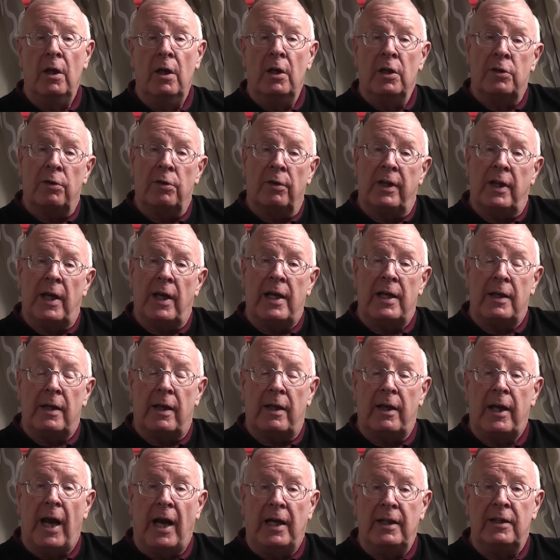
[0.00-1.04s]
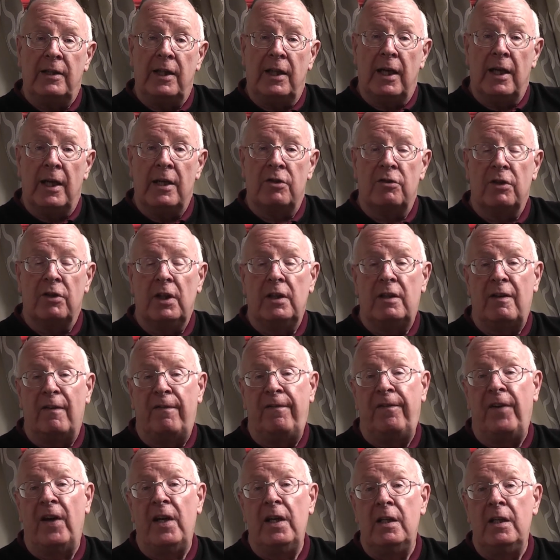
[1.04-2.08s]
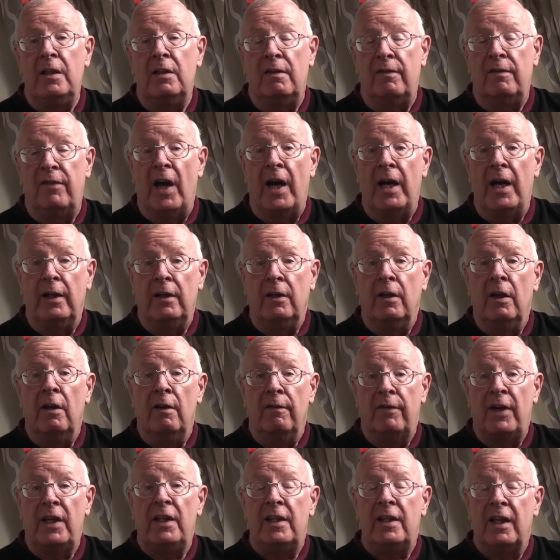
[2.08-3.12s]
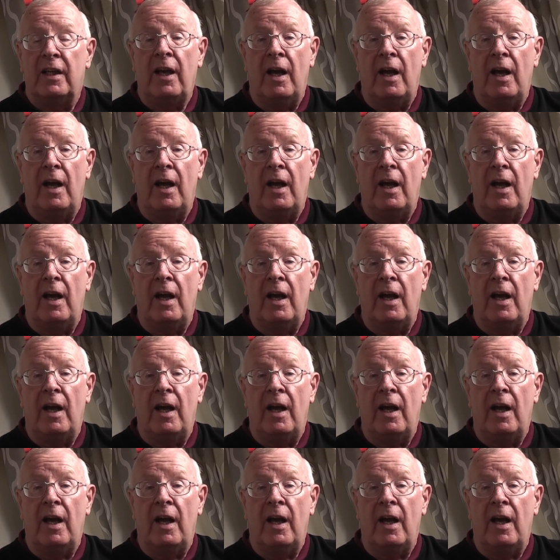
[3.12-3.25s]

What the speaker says: So the idea is really to find the